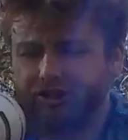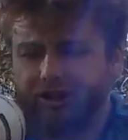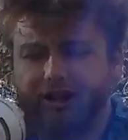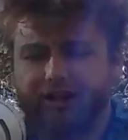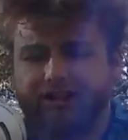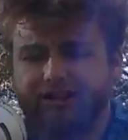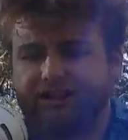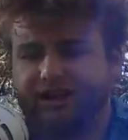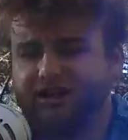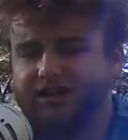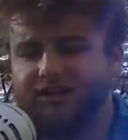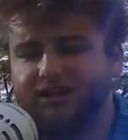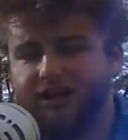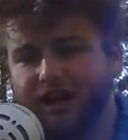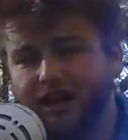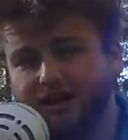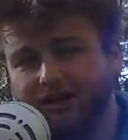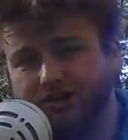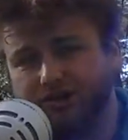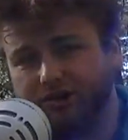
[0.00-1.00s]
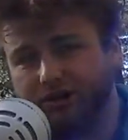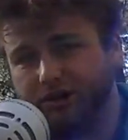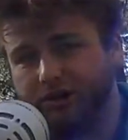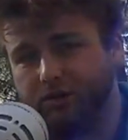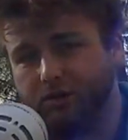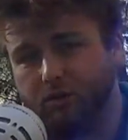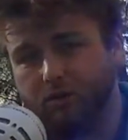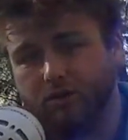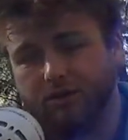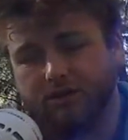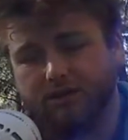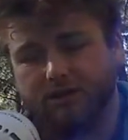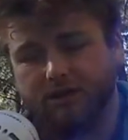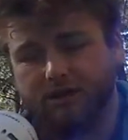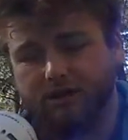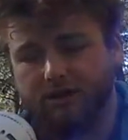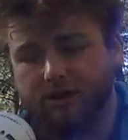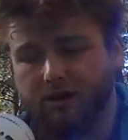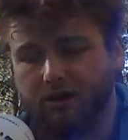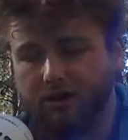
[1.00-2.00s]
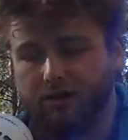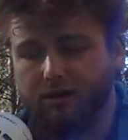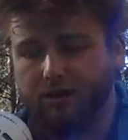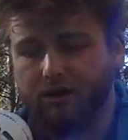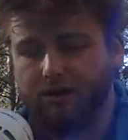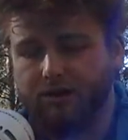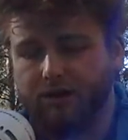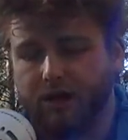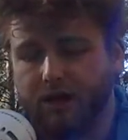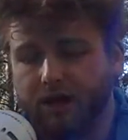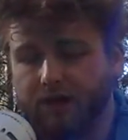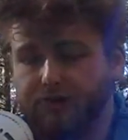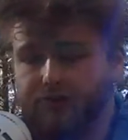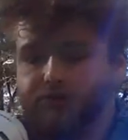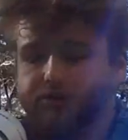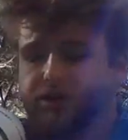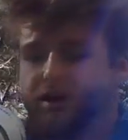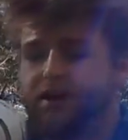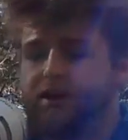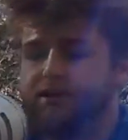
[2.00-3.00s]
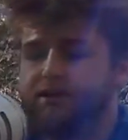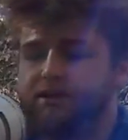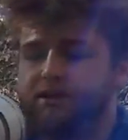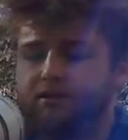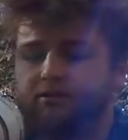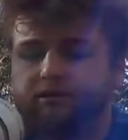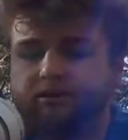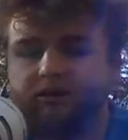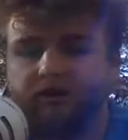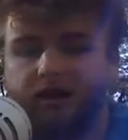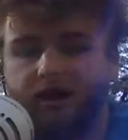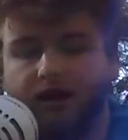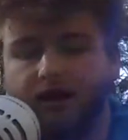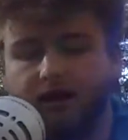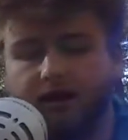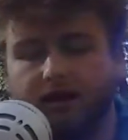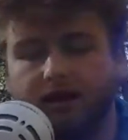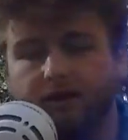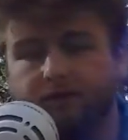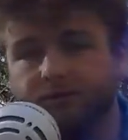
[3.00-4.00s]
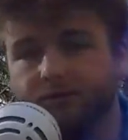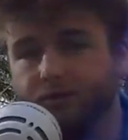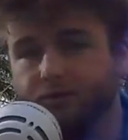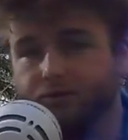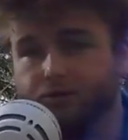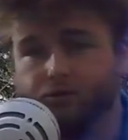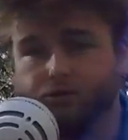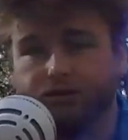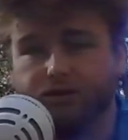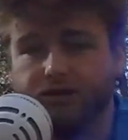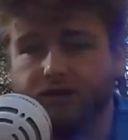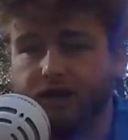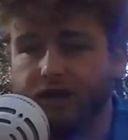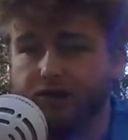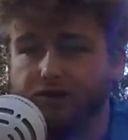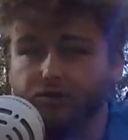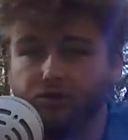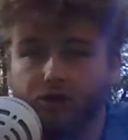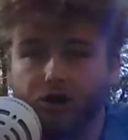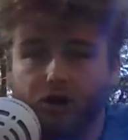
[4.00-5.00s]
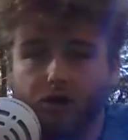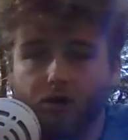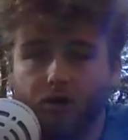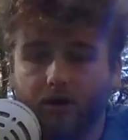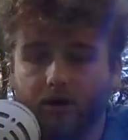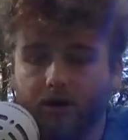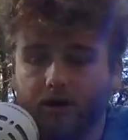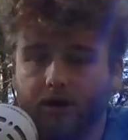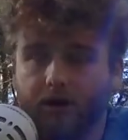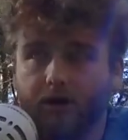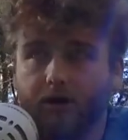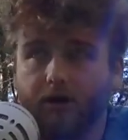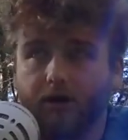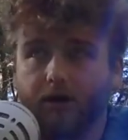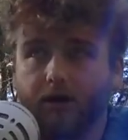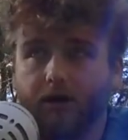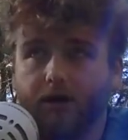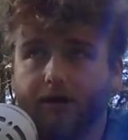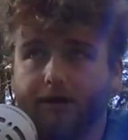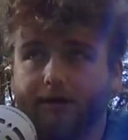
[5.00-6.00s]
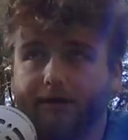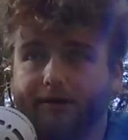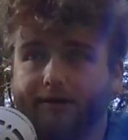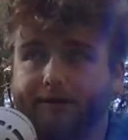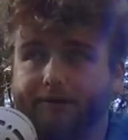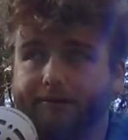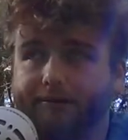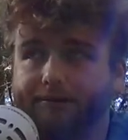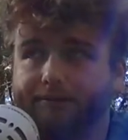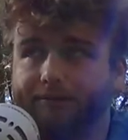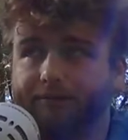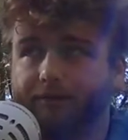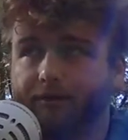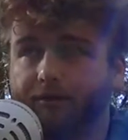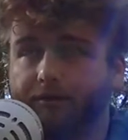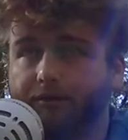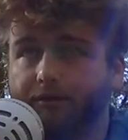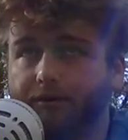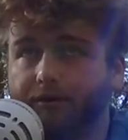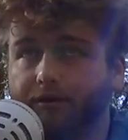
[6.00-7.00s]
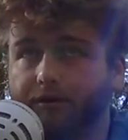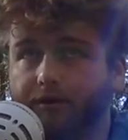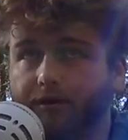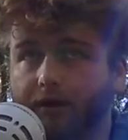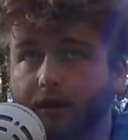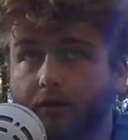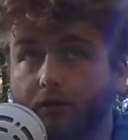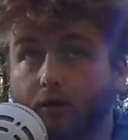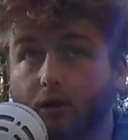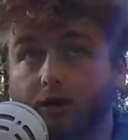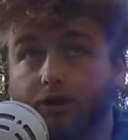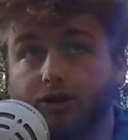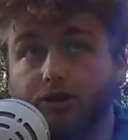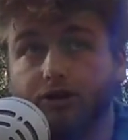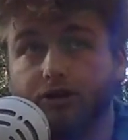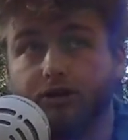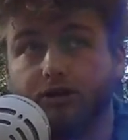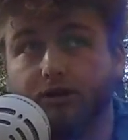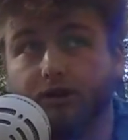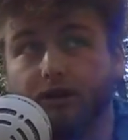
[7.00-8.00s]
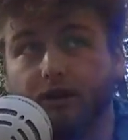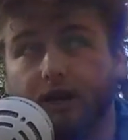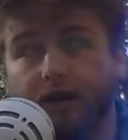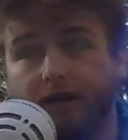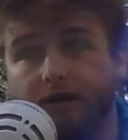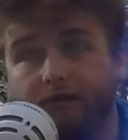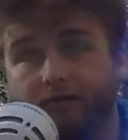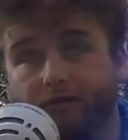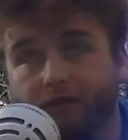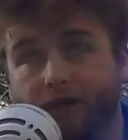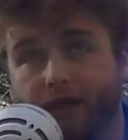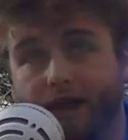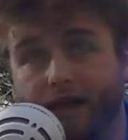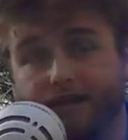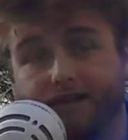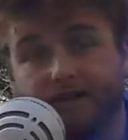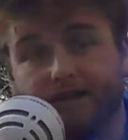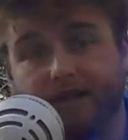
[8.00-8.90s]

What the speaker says: trying to stay sane during quarantine, exercise every day, keep some sort of schedule going. I watched the end of The Last